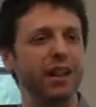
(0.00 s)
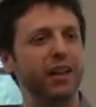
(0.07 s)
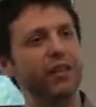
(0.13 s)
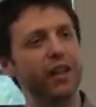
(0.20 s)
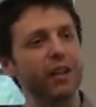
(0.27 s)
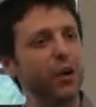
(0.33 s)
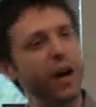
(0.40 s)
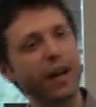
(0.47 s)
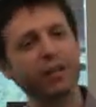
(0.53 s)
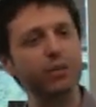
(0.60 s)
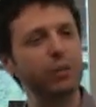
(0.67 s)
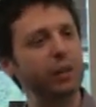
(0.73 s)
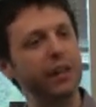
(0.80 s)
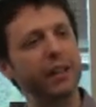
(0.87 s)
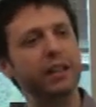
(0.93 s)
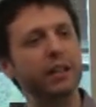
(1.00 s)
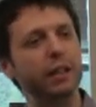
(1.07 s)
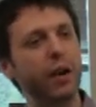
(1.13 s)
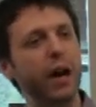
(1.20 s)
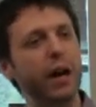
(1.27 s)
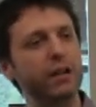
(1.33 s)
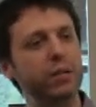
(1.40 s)
that know how to do Link and
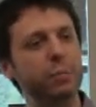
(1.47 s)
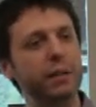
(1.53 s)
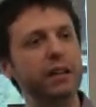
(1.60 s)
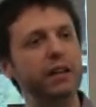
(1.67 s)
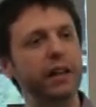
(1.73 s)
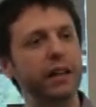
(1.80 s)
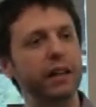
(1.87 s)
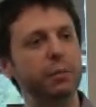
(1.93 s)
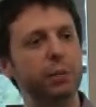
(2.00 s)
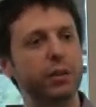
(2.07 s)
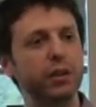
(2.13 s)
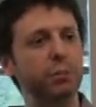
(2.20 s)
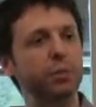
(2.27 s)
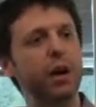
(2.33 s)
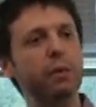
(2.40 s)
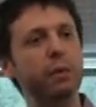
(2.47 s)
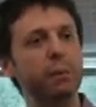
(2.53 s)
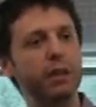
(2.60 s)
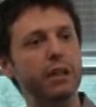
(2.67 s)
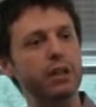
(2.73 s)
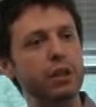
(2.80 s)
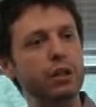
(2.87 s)
know how to do P-Link, but they're
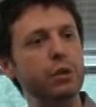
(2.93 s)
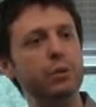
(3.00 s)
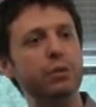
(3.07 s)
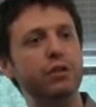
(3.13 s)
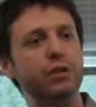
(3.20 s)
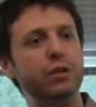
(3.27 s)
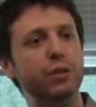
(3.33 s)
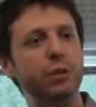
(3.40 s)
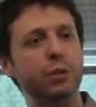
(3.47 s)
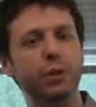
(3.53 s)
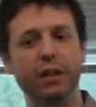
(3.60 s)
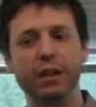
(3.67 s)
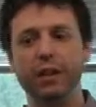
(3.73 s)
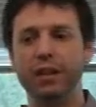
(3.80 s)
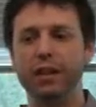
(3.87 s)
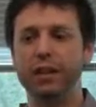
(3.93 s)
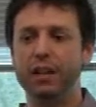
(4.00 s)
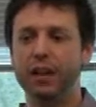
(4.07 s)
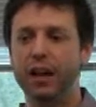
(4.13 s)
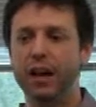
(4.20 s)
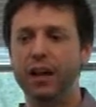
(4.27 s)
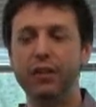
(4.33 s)
probably new to
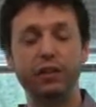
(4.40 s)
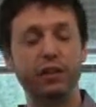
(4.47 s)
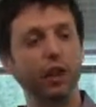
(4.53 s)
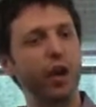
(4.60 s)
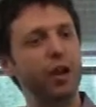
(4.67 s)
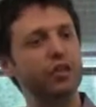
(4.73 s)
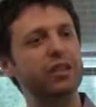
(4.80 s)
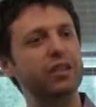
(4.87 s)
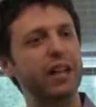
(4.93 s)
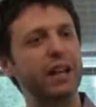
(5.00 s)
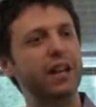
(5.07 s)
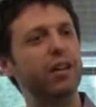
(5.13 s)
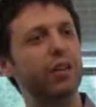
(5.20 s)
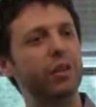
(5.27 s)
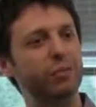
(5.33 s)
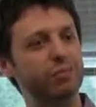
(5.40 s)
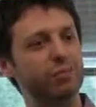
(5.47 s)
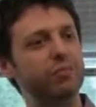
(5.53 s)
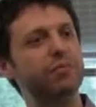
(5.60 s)
this large-scale